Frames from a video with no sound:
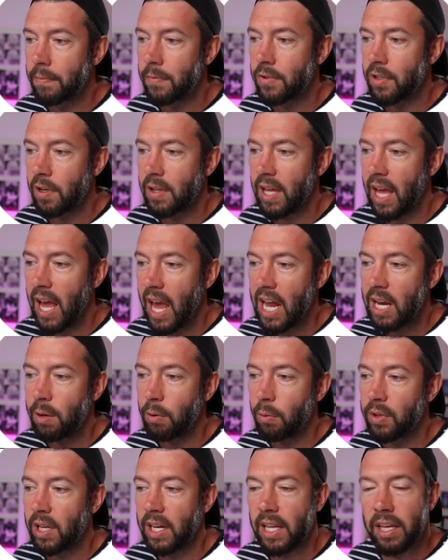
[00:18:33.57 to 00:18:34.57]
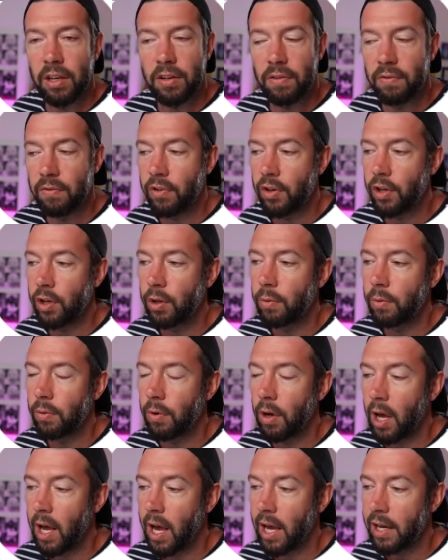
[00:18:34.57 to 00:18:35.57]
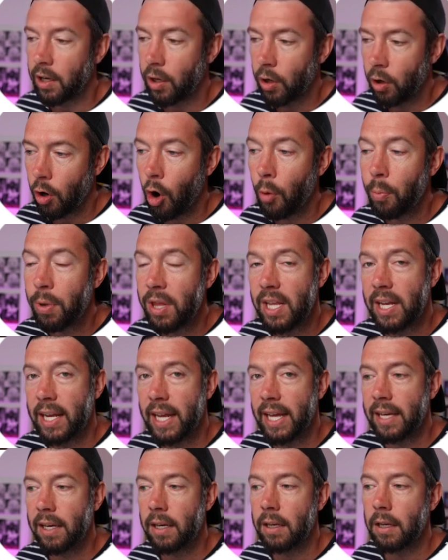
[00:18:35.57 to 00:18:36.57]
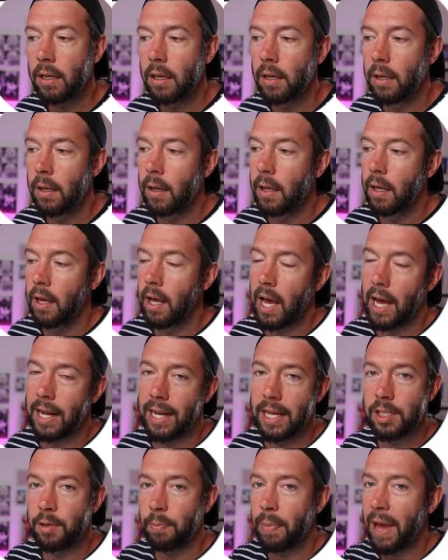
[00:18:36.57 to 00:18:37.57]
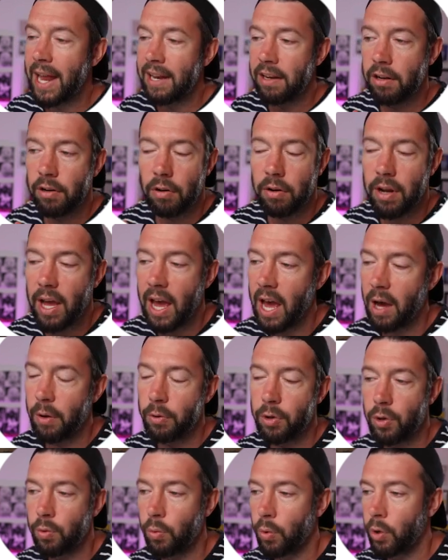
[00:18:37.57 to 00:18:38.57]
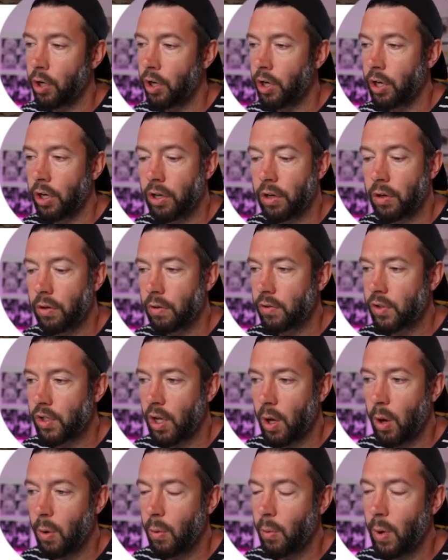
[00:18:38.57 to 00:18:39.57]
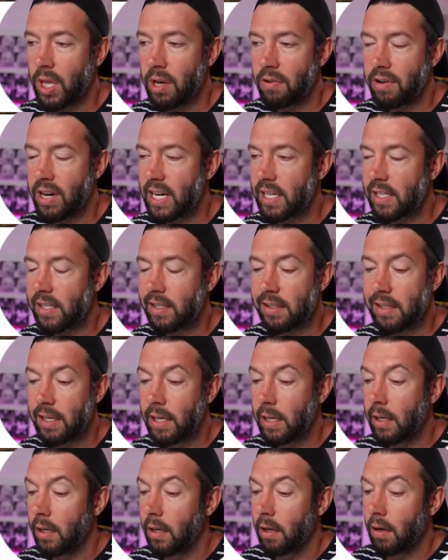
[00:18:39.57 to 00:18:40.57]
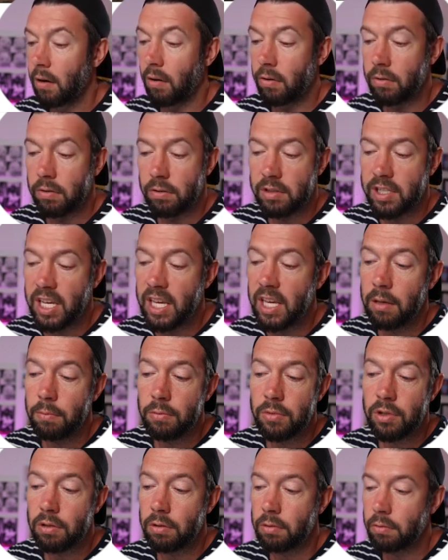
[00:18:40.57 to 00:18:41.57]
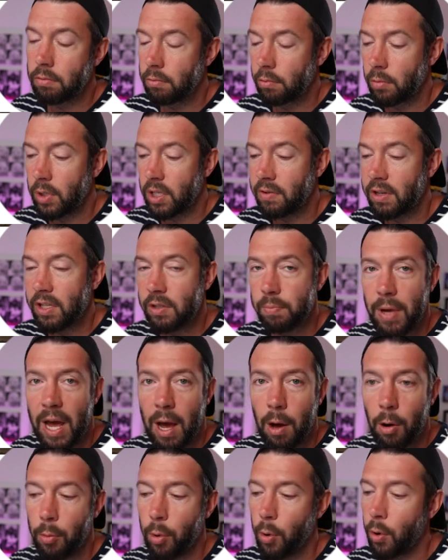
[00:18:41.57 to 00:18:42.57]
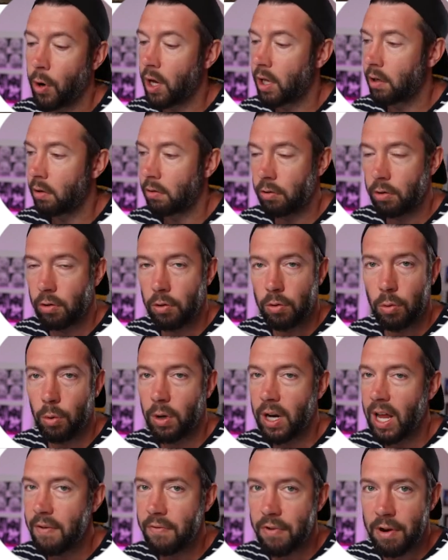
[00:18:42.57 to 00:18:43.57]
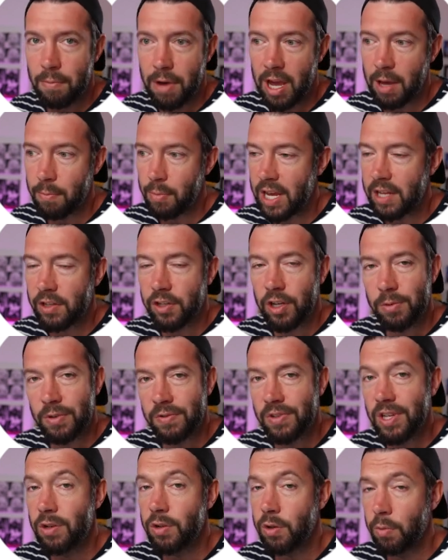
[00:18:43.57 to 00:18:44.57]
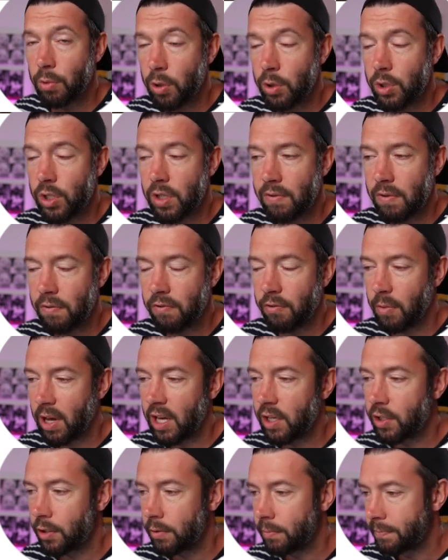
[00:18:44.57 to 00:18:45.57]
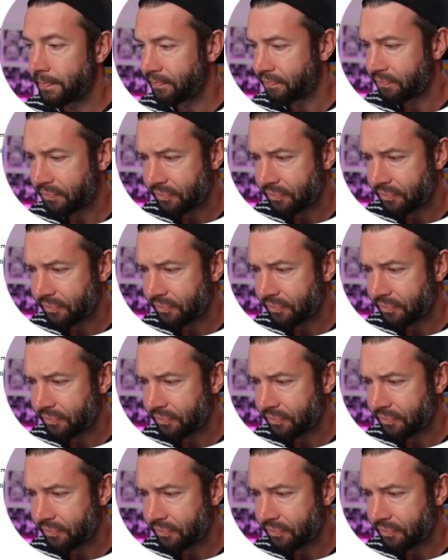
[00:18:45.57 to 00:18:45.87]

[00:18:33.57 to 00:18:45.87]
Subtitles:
so that anyone with a link can view. I can copy the link, and then dependent on how you work, so whether it's on Teams, whether it's PowerPoint, Google, whatever it may be in terms of distribution of information,